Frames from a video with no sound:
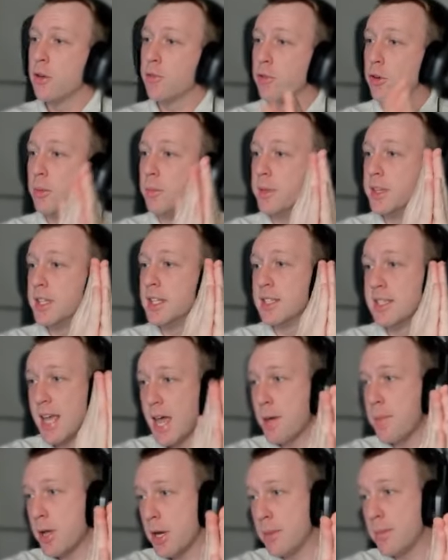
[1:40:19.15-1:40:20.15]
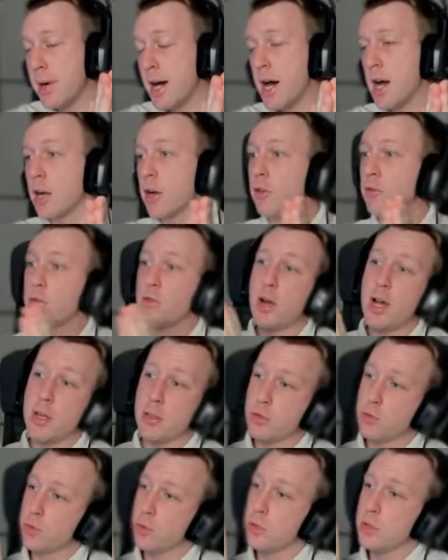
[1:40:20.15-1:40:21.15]
from the 10-minute mark
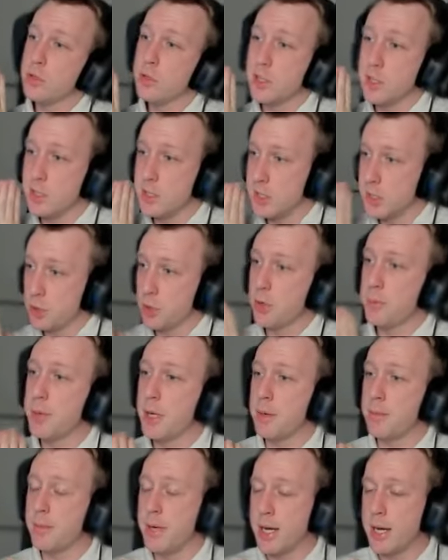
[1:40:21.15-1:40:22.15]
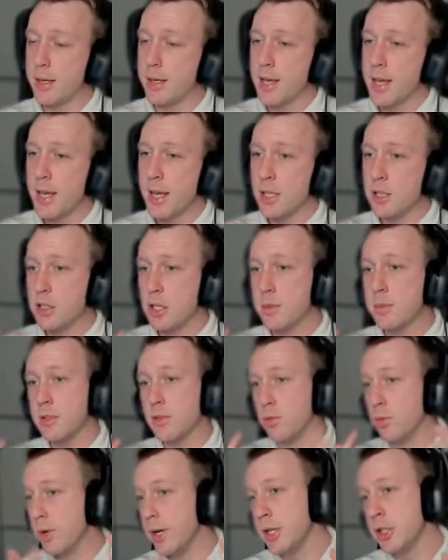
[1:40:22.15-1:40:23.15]
right through to the 0-minute mark in terms
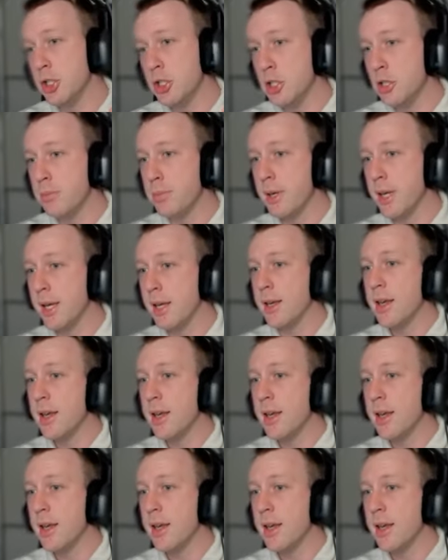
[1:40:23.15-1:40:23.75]
of where should you be,